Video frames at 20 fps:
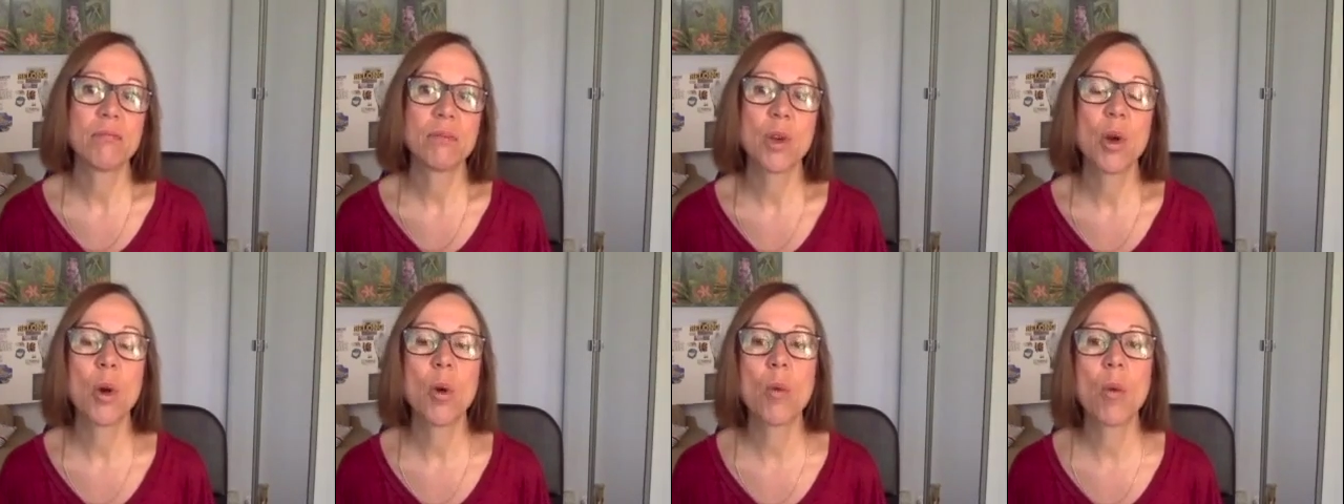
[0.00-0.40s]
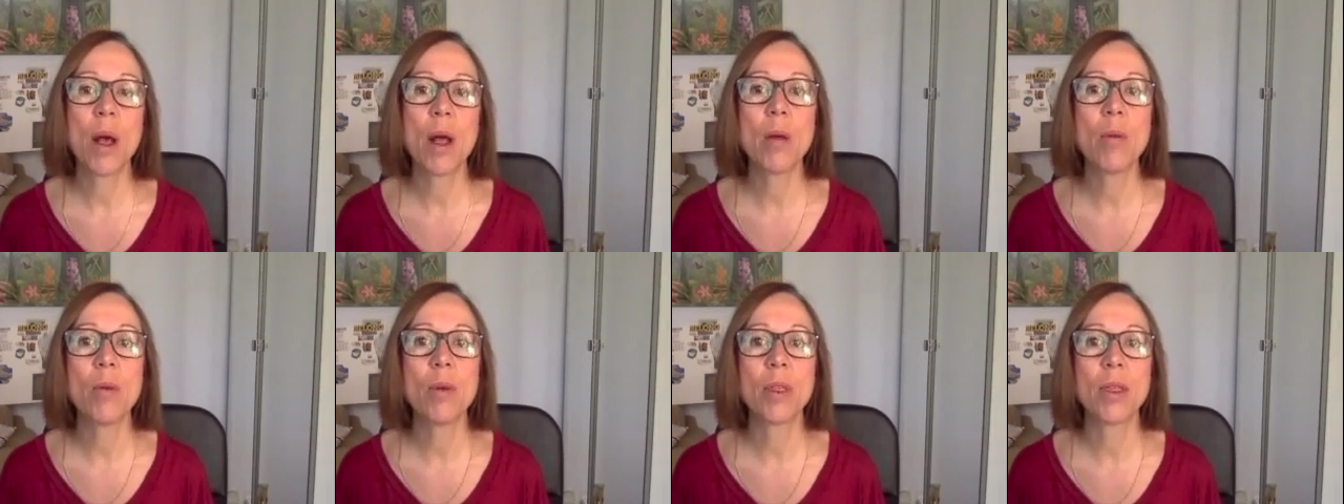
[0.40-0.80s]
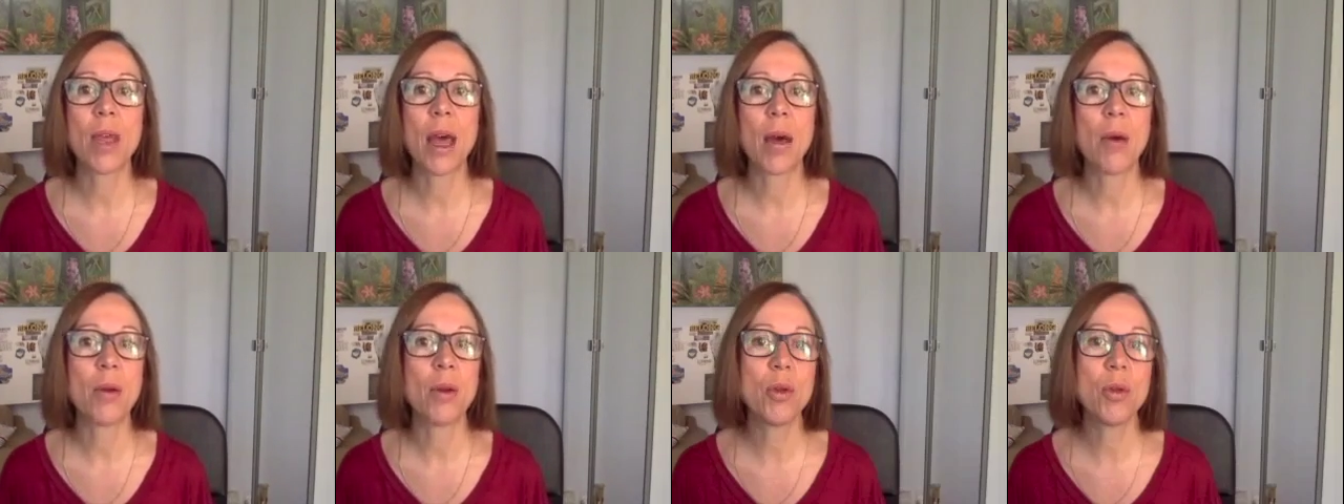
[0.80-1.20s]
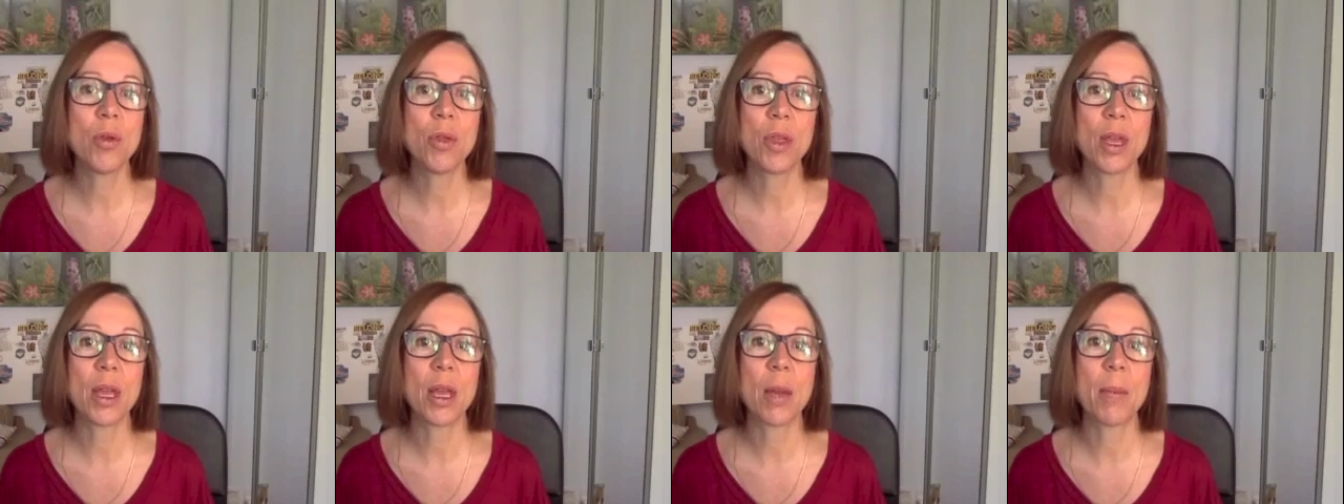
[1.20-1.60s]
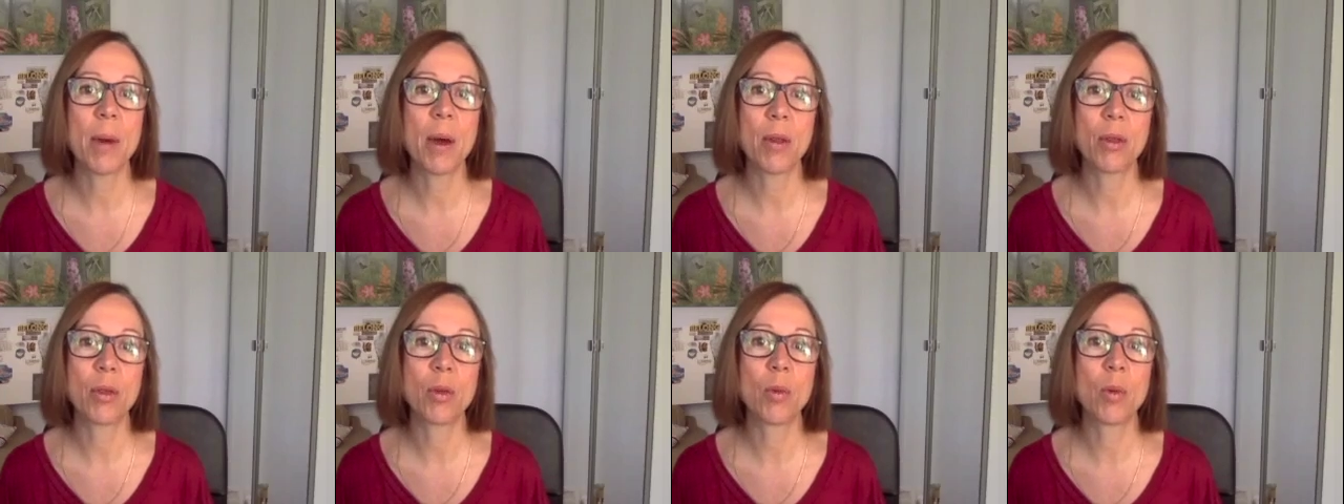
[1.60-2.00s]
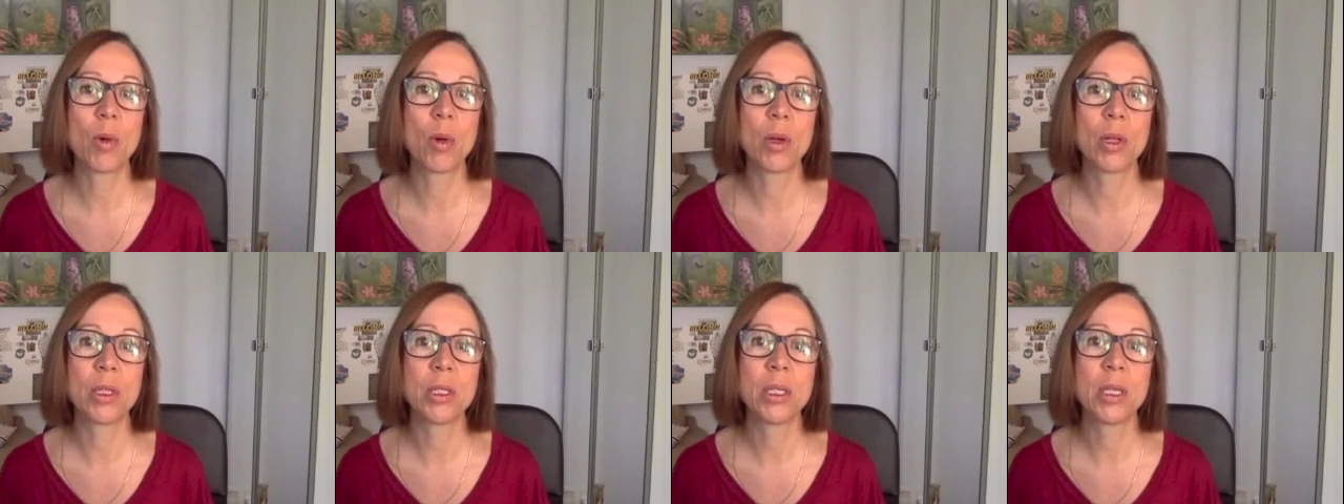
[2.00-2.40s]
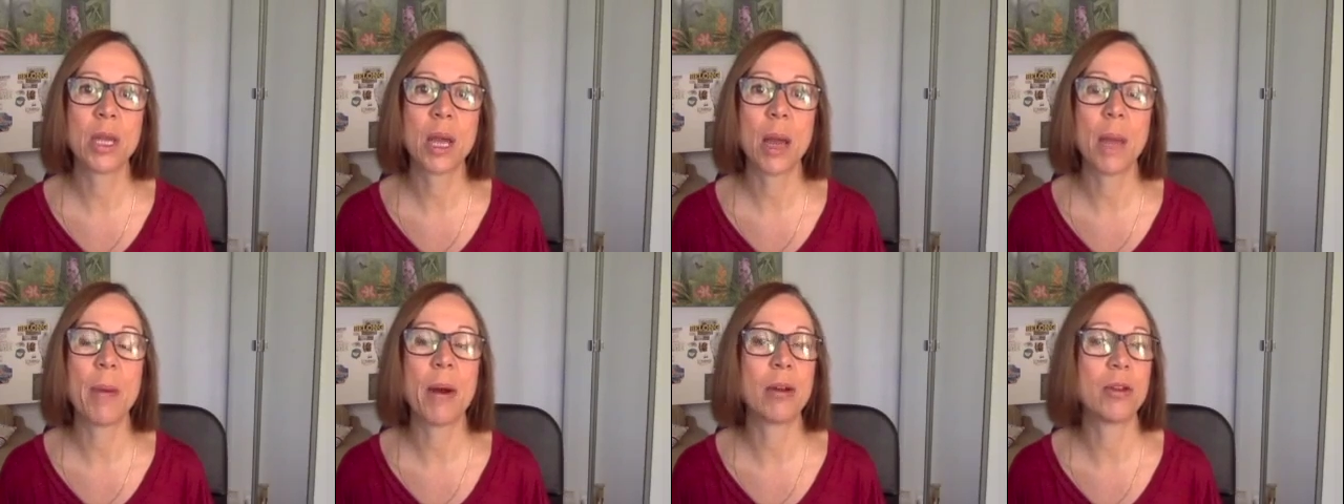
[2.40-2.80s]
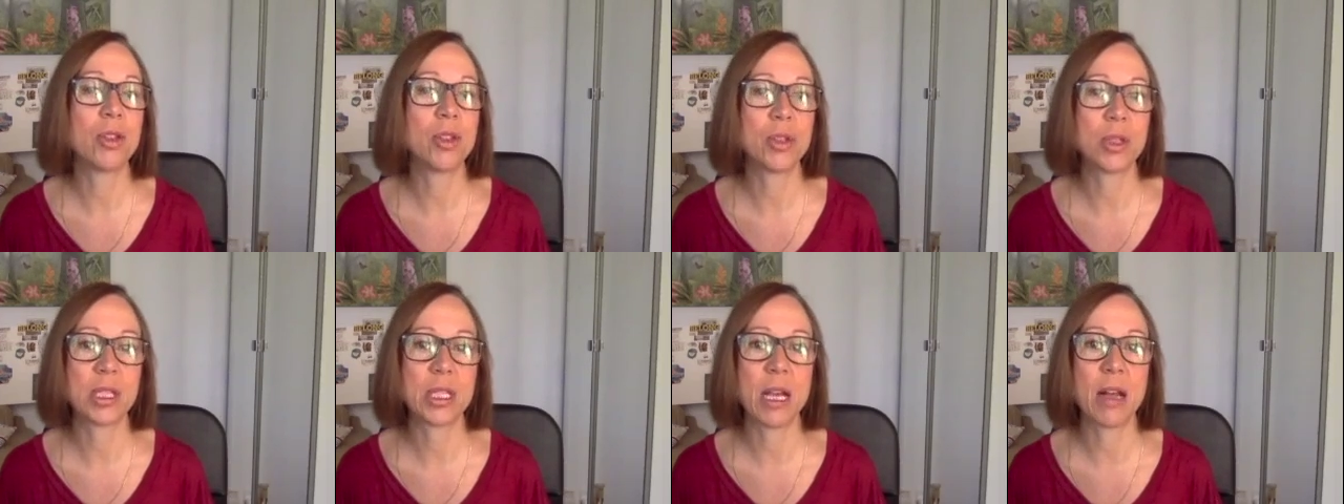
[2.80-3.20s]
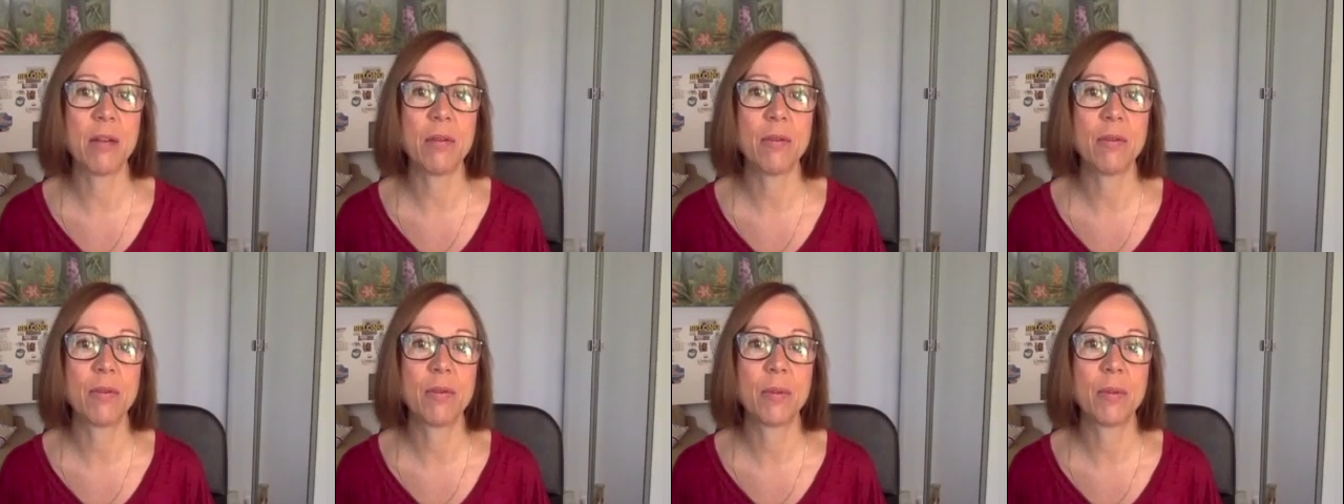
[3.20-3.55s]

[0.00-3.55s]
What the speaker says: go well with how you think about the world, about yourself.